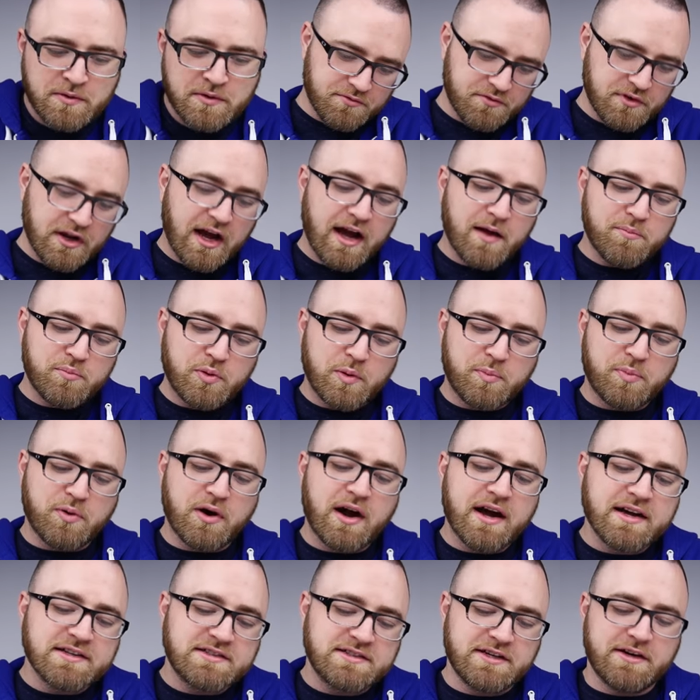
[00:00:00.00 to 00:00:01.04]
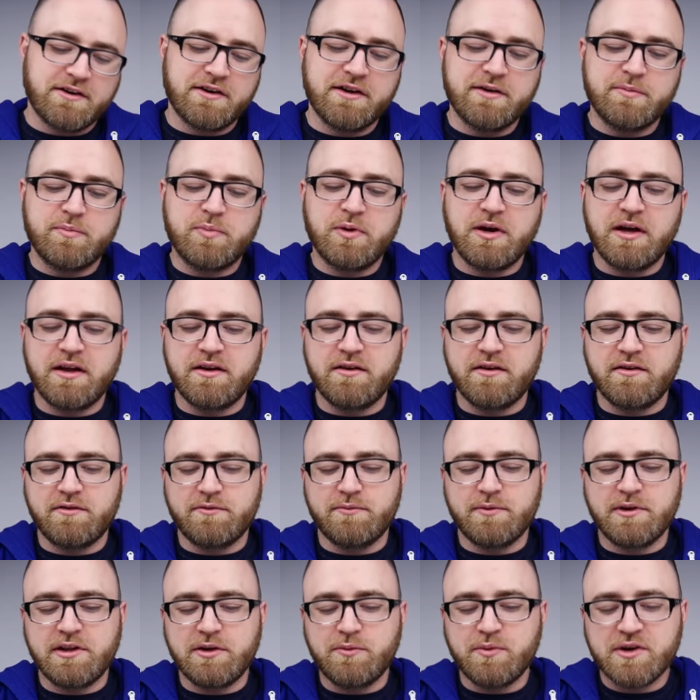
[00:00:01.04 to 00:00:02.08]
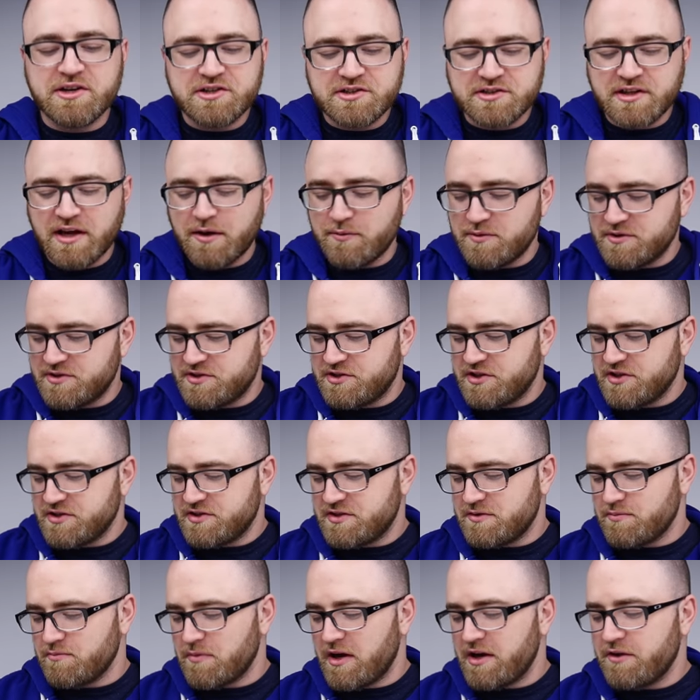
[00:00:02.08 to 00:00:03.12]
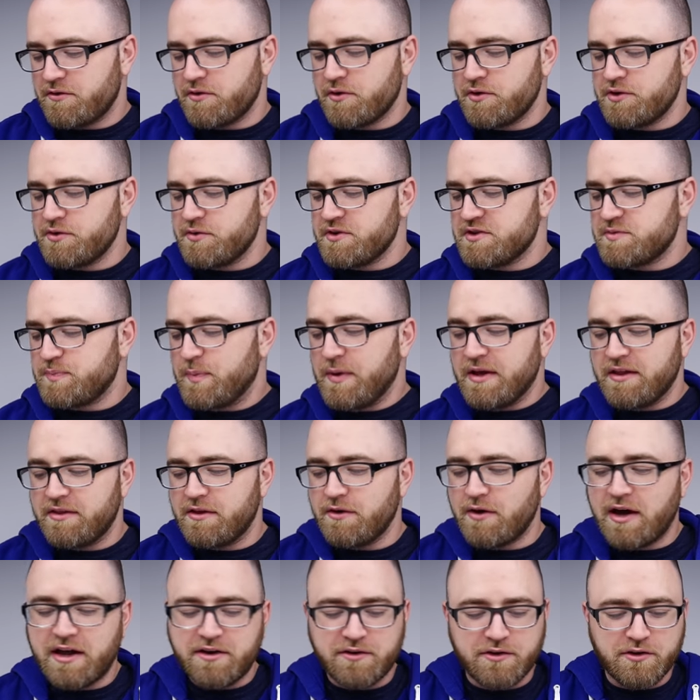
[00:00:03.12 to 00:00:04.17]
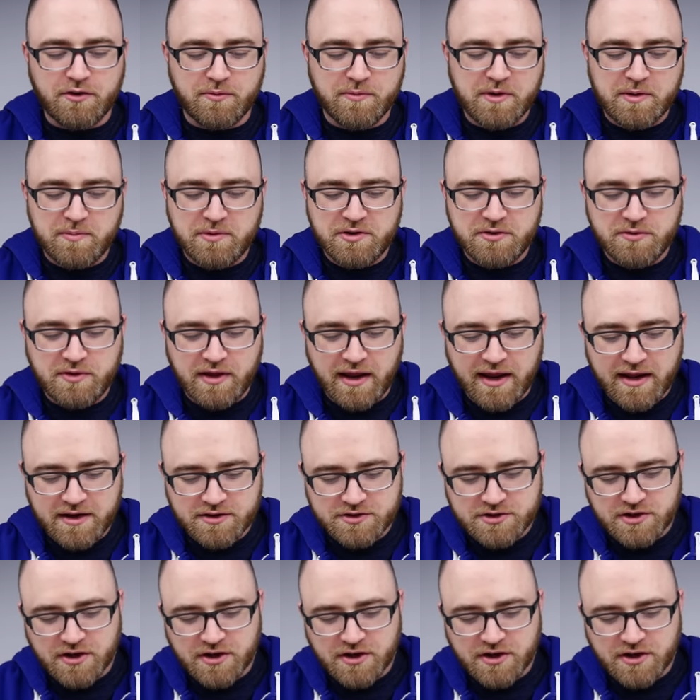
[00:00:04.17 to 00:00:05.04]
Not proprietary, but really wish that was just micro USB, though I don't know, maybe you can